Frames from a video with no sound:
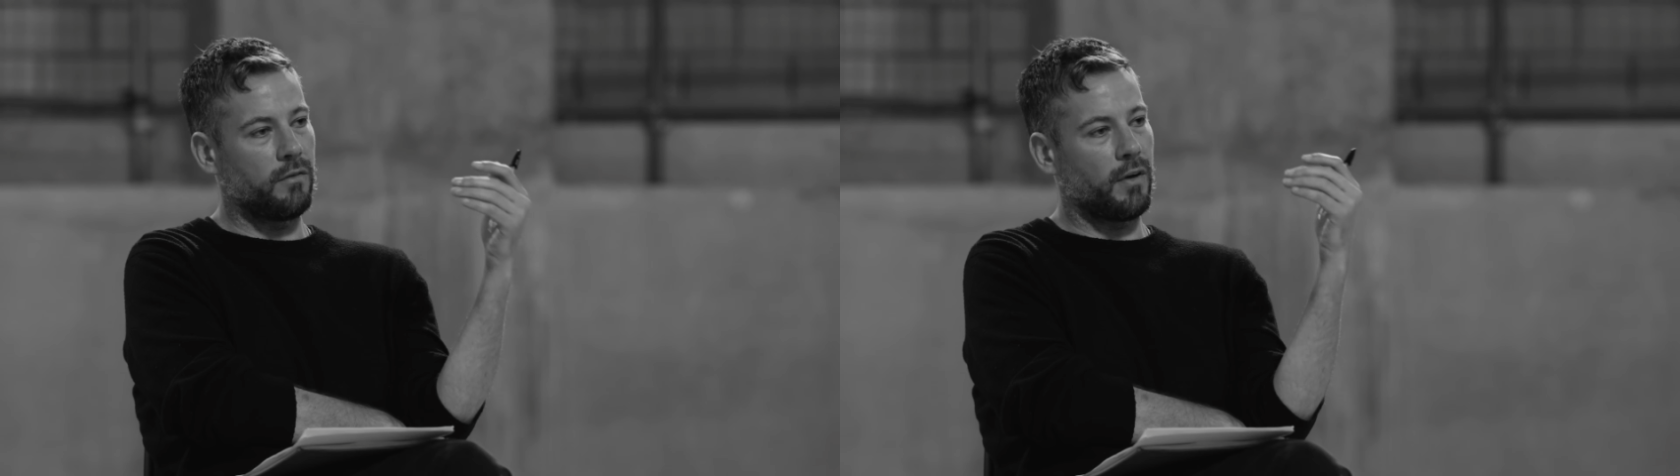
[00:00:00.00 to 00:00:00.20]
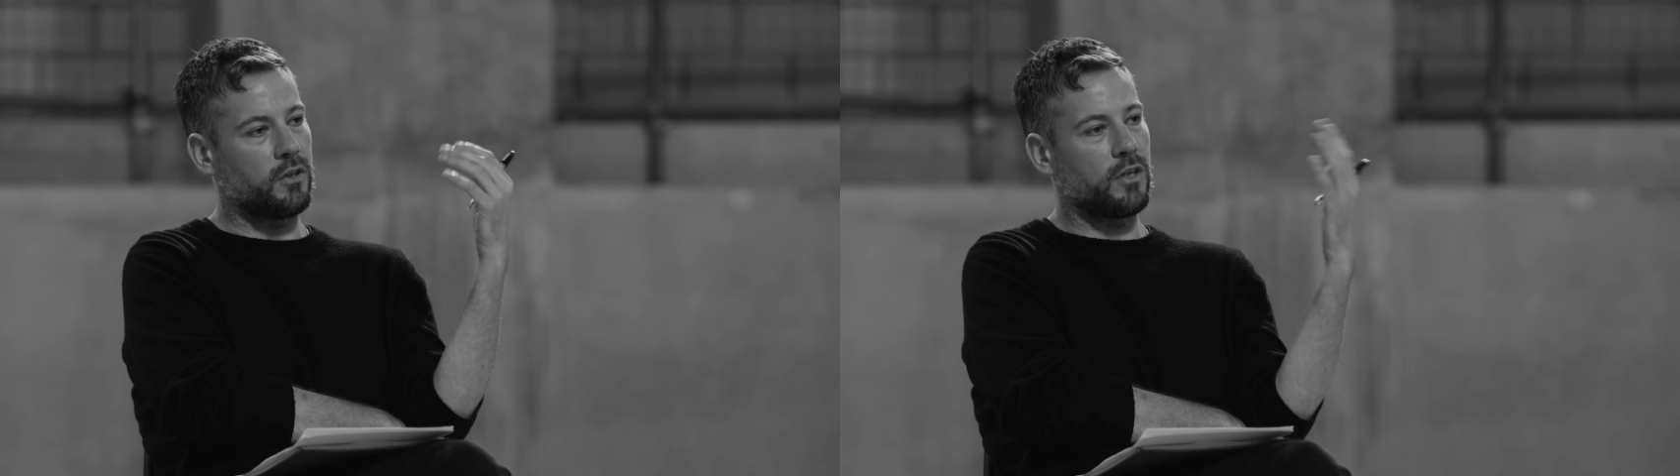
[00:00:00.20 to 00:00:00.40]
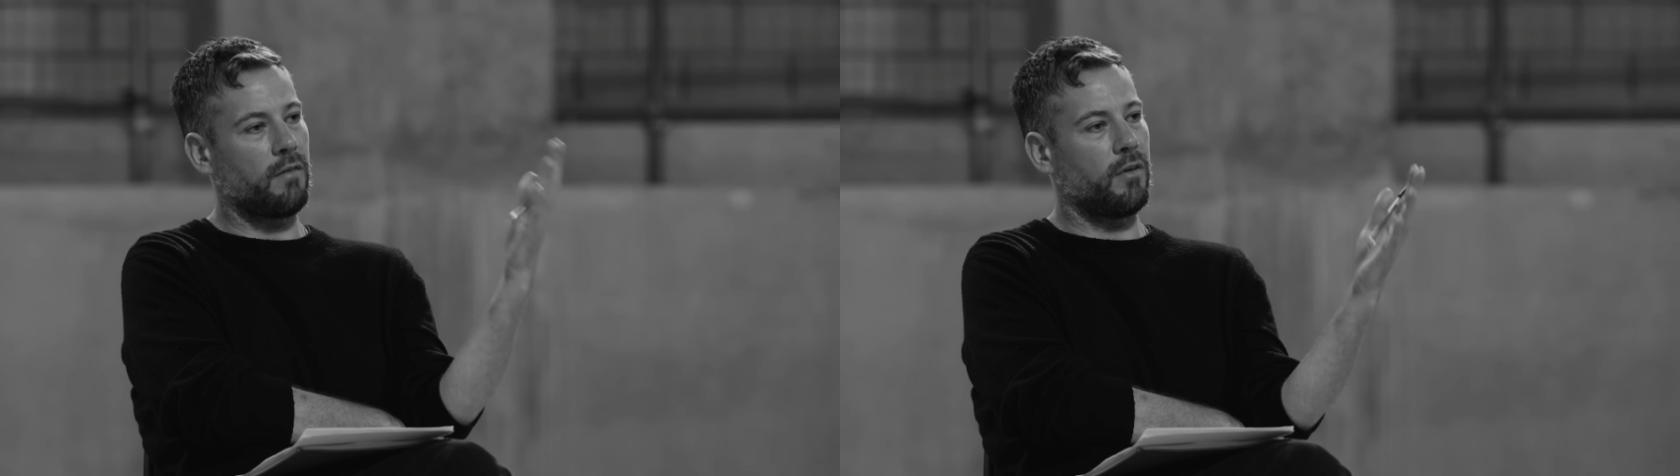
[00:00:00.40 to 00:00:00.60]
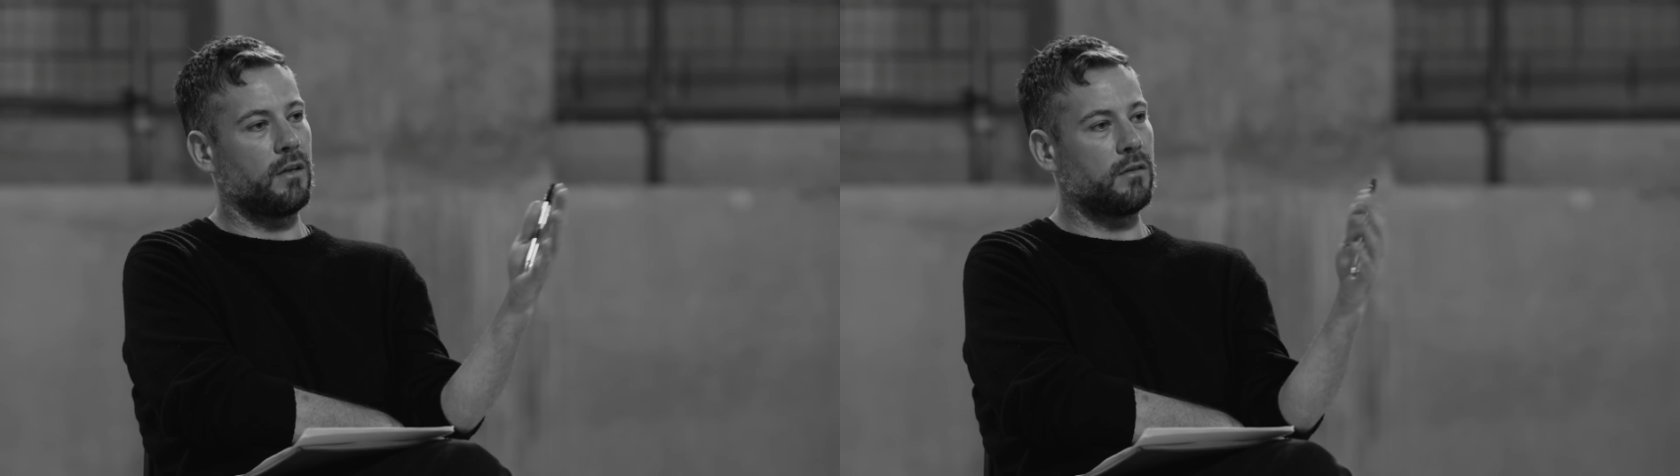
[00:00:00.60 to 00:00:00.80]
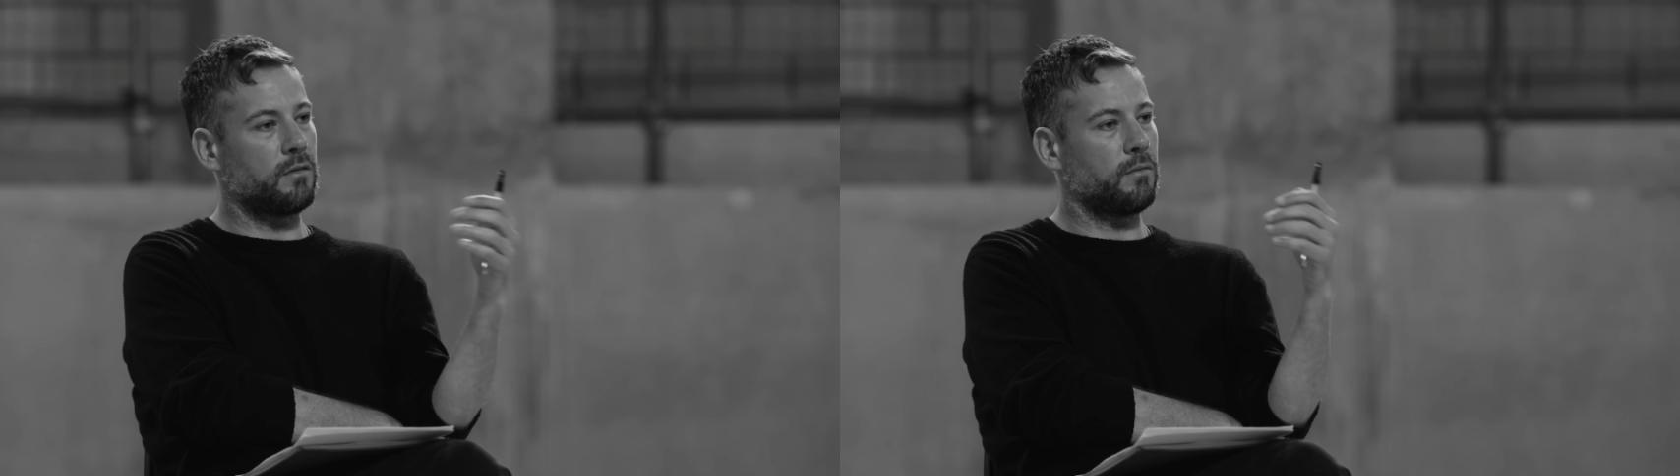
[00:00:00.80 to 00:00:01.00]
you've had
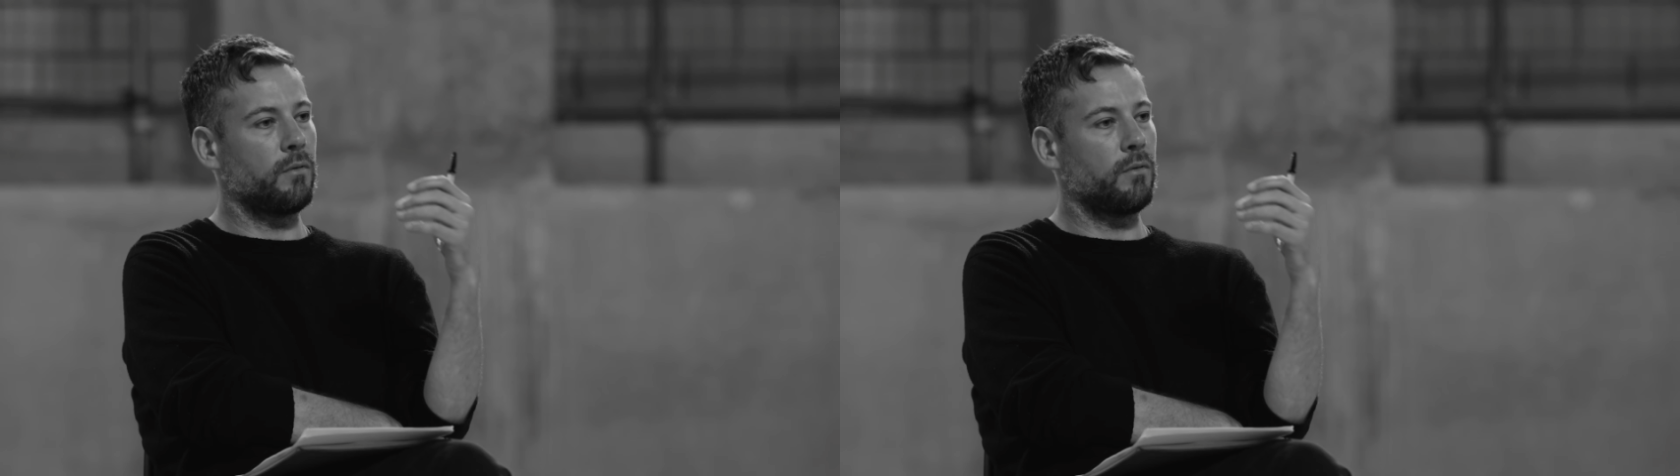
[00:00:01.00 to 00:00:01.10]
Chavez,